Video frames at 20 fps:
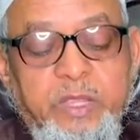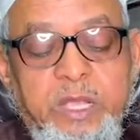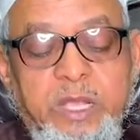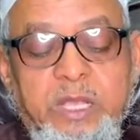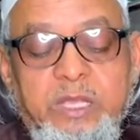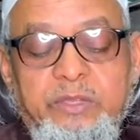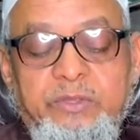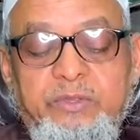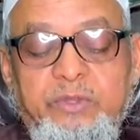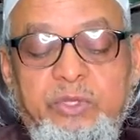
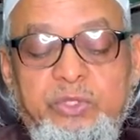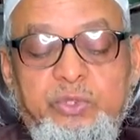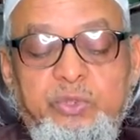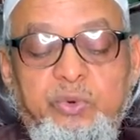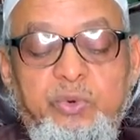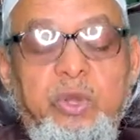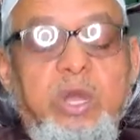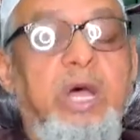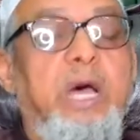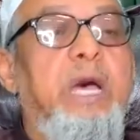and those
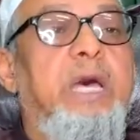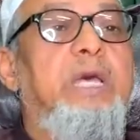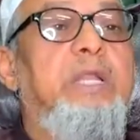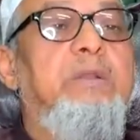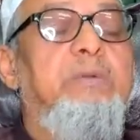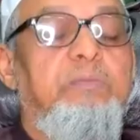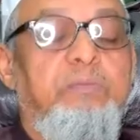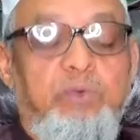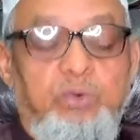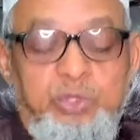who are
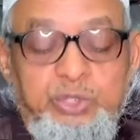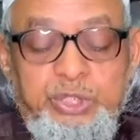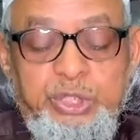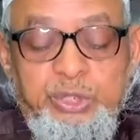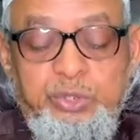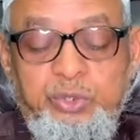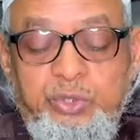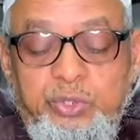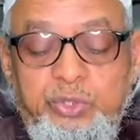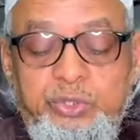
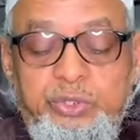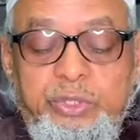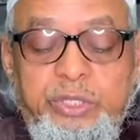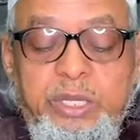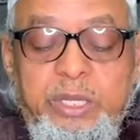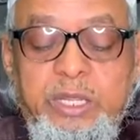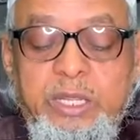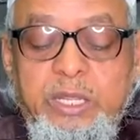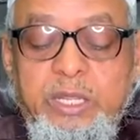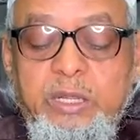muhsinun,
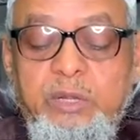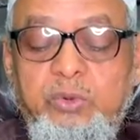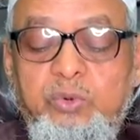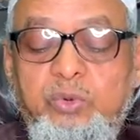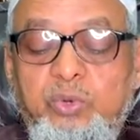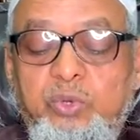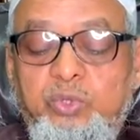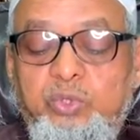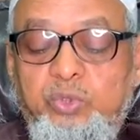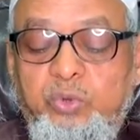
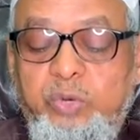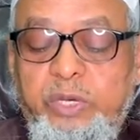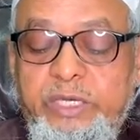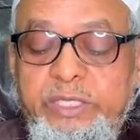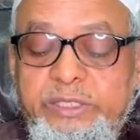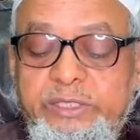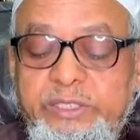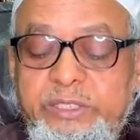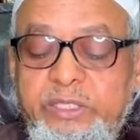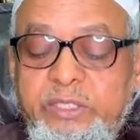good
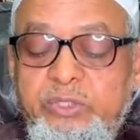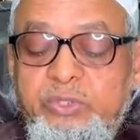doers.